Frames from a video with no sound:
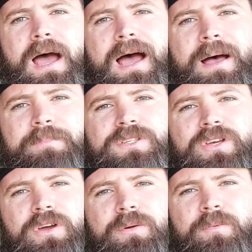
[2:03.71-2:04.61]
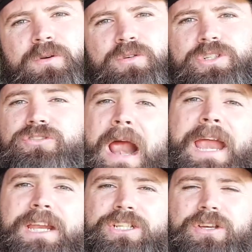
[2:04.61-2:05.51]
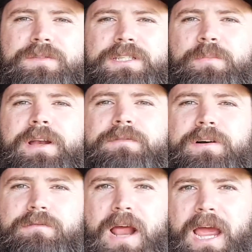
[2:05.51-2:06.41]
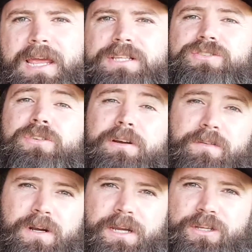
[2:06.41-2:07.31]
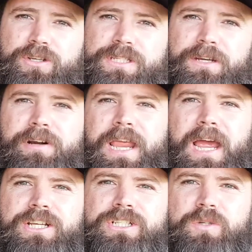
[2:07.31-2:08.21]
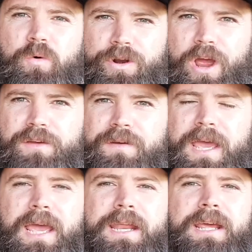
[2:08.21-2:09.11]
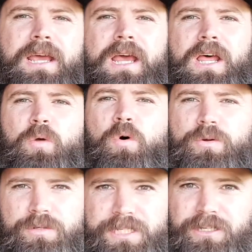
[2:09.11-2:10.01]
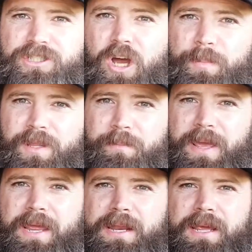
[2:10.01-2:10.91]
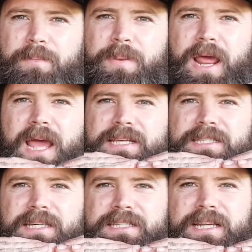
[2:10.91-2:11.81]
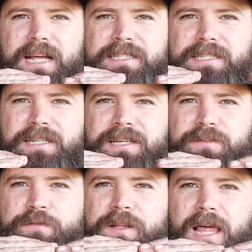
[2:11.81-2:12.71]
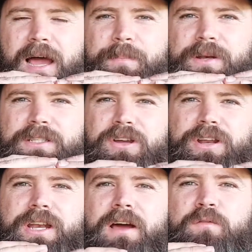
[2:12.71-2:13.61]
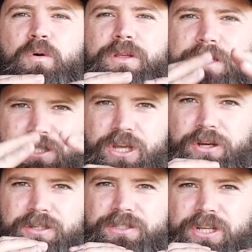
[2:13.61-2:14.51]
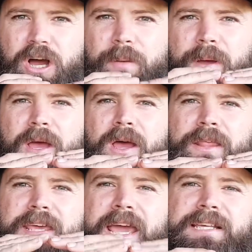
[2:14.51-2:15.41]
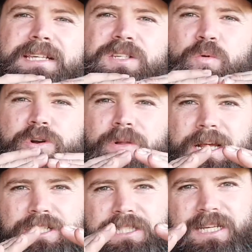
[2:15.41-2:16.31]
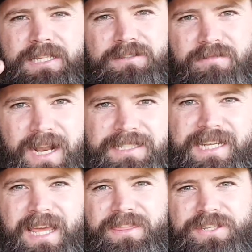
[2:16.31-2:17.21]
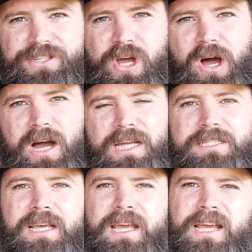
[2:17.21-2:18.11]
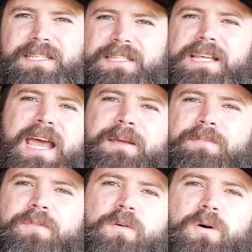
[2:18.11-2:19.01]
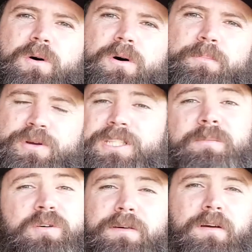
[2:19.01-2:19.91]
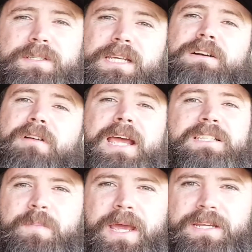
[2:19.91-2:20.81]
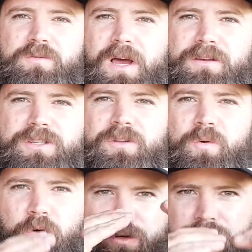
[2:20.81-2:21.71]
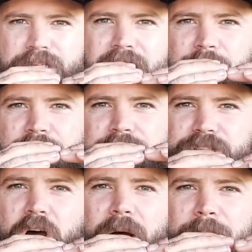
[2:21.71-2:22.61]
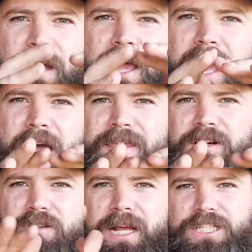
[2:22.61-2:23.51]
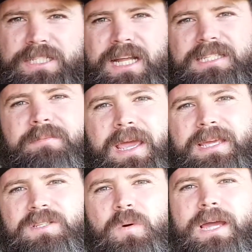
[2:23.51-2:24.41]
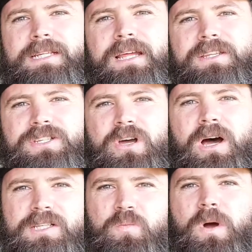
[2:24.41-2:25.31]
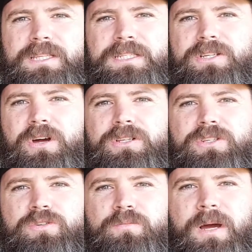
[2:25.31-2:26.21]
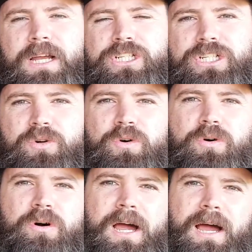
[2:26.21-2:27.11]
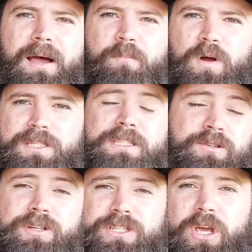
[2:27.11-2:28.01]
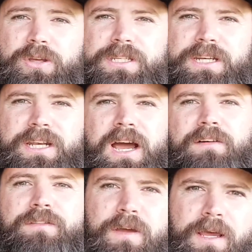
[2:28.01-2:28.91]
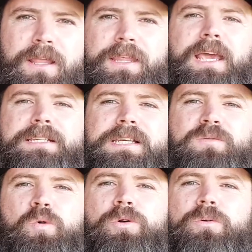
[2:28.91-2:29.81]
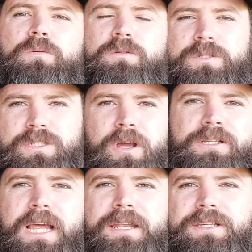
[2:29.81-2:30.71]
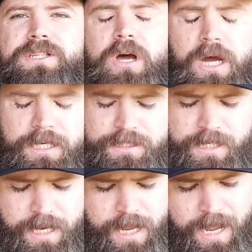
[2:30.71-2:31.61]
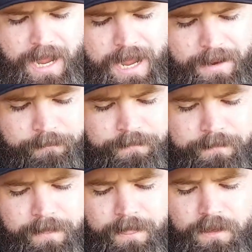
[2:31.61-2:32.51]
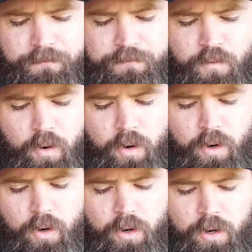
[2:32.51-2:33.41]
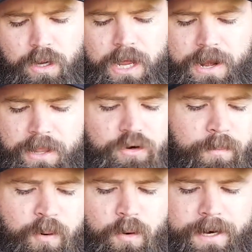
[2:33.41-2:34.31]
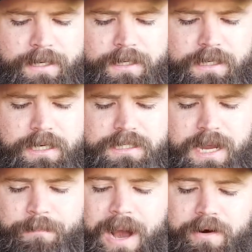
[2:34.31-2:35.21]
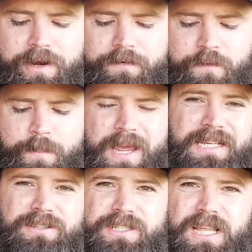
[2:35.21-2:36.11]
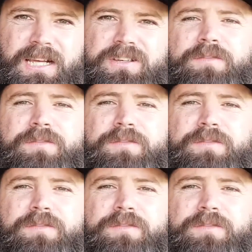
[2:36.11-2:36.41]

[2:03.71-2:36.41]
So good drainage. So obviously whenever it rains or whenever I use irrigation to water overhead, the water will sit on top of the bed, but as it starts to fill up and it's got enough water that's soaked on top, the excess water will actually start to run down the sides. It's the same principle for obviously in a raised bed as well. So all the water will sit up on the top and then it will actually start to make its way down the sides once it's got too much, or once it's sort of soaked in enough, the excess water will soak down the sides. For another good point is a barrier for pests or slugs.